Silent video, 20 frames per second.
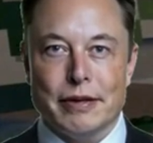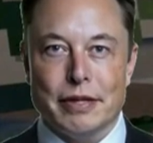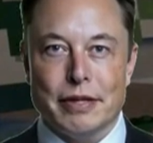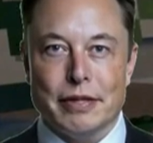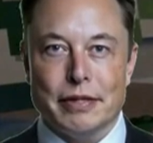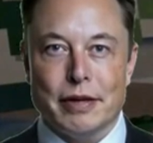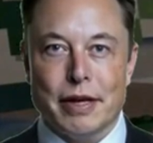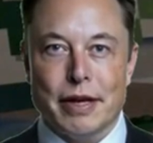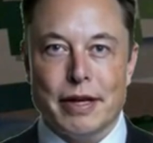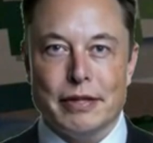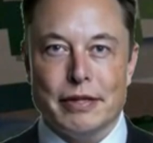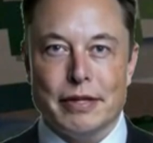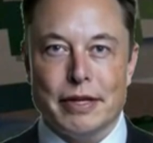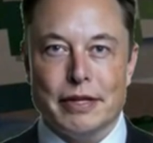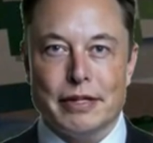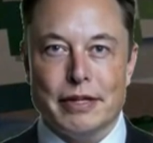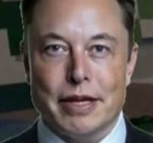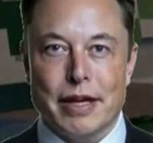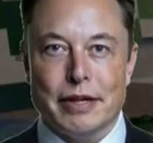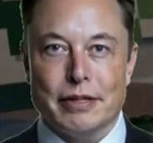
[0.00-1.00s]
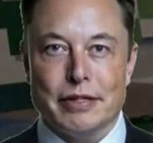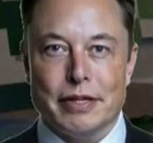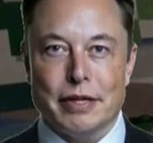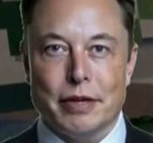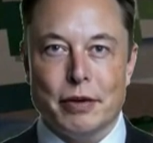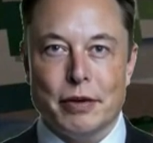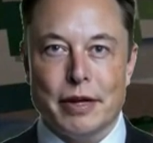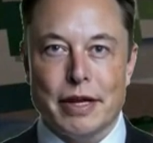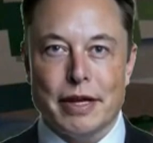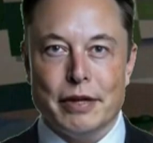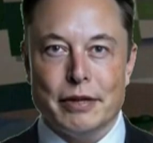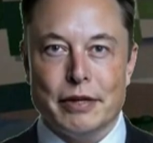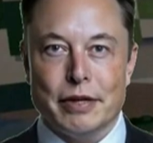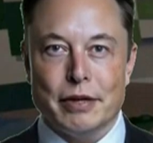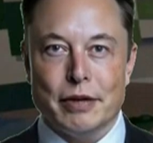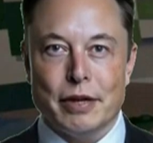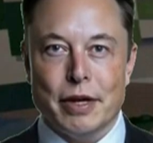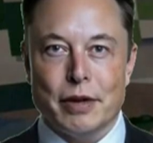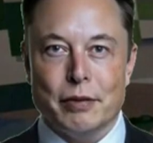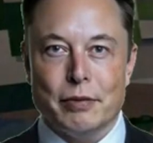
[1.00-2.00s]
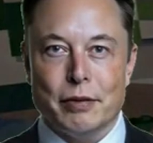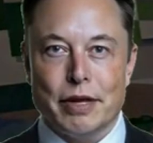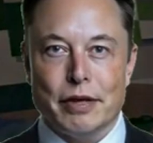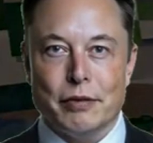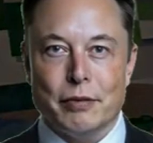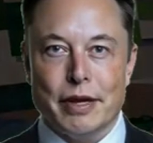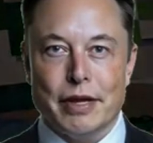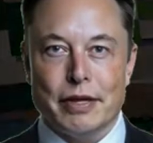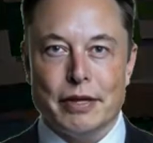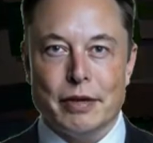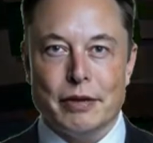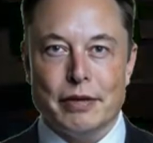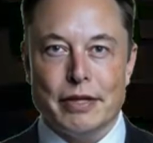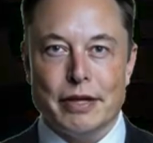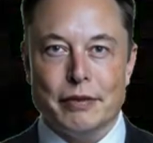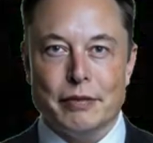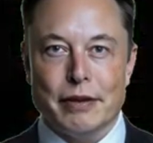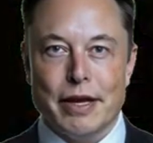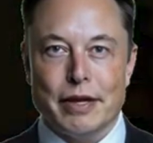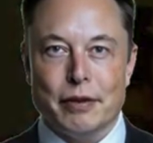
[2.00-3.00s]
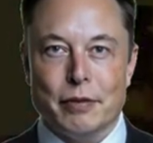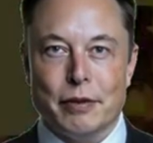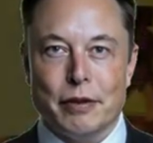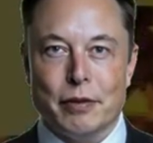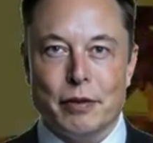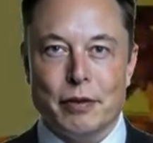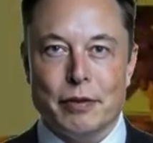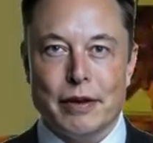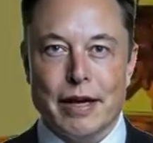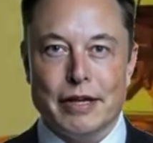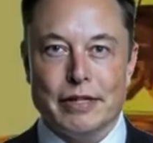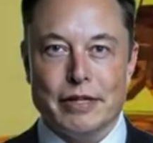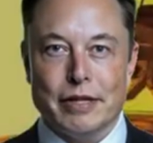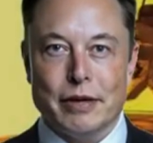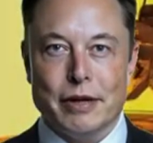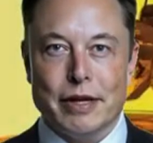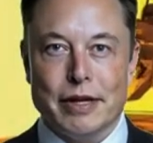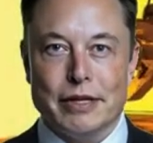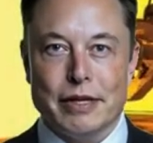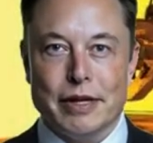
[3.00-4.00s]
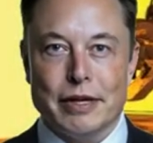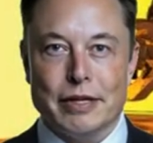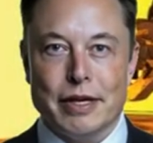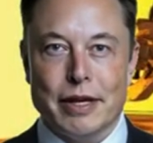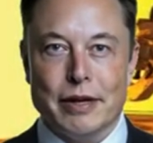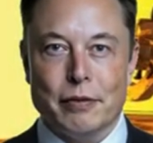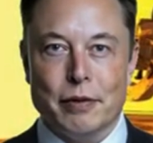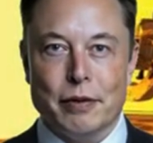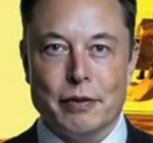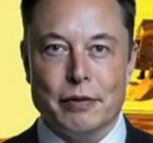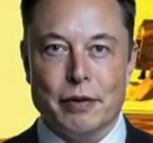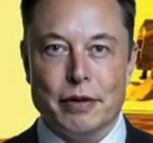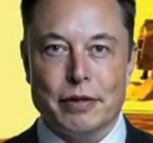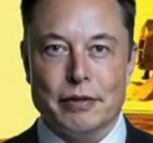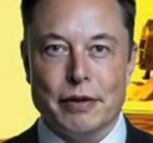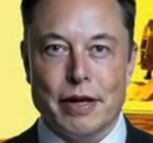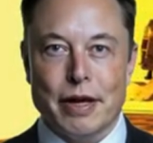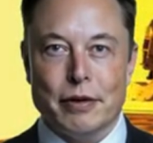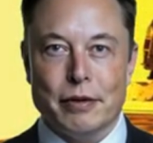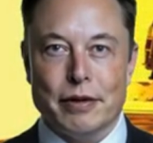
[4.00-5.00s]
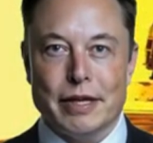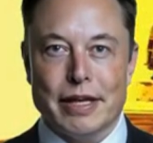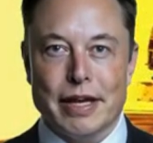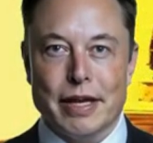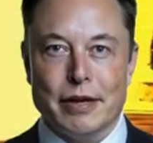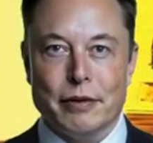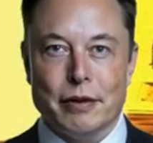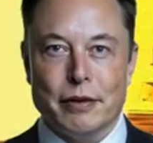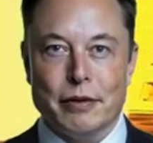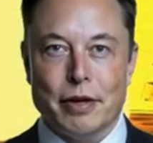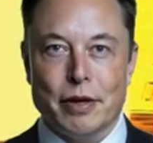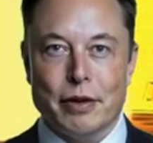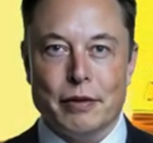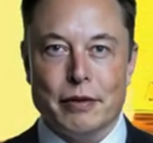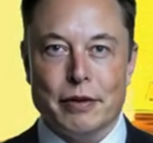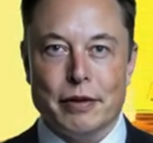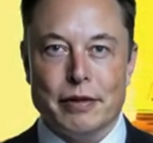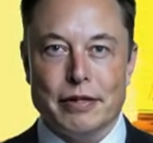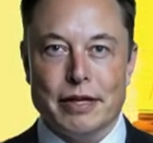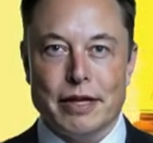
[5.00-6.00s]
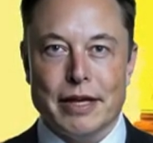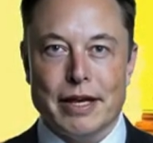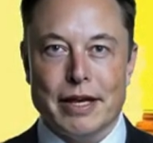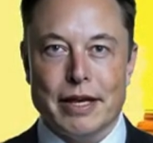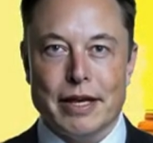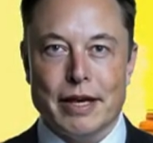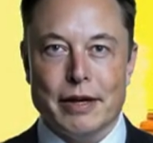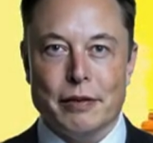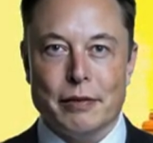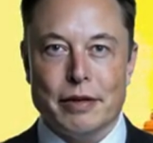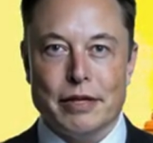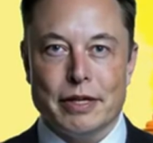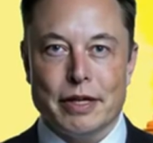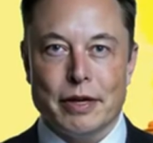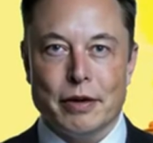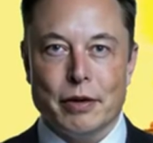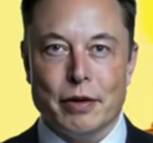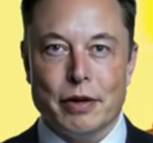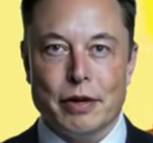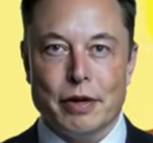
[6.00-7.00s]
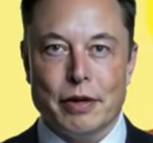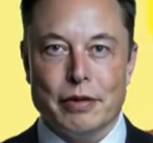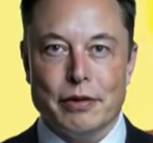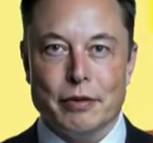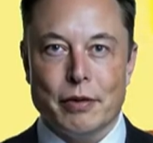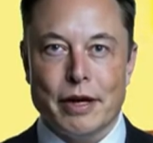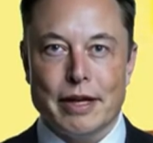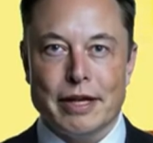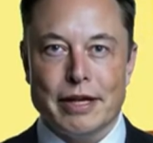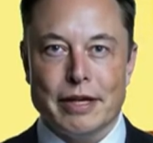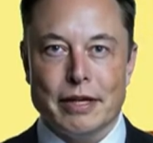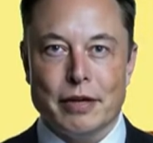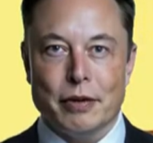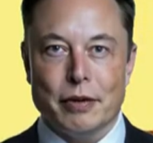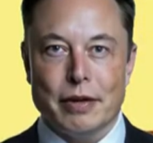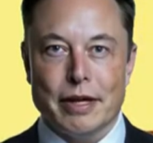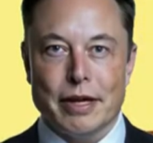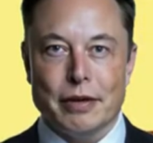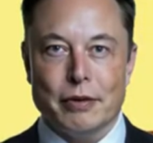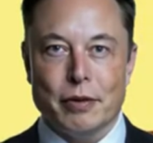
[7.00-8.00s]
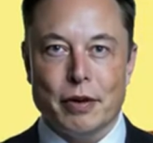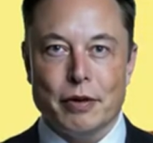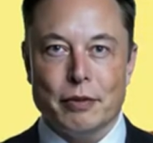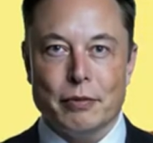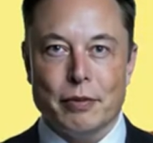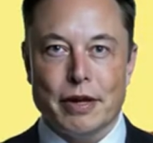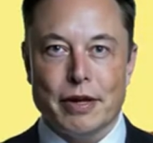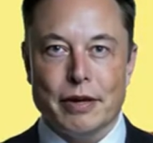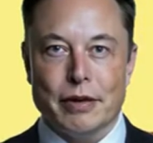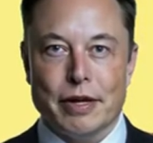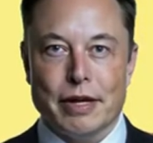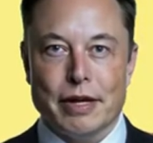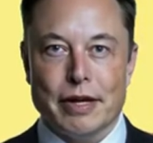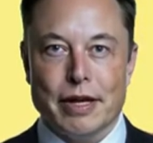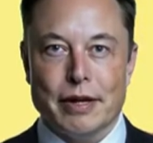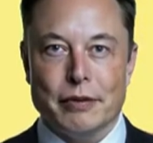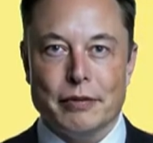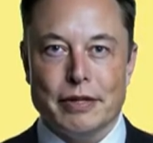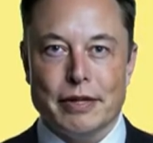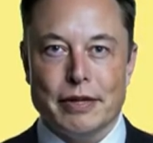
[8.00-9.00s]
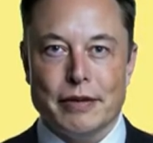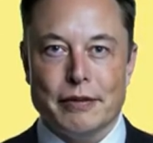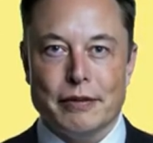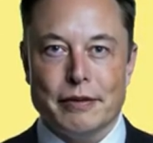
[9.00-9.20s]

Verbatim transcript: Despite its success, the creators do not recommend using BattleBit Remastered as an example for aspiring game developers, particularly those planning to create multiplayer games.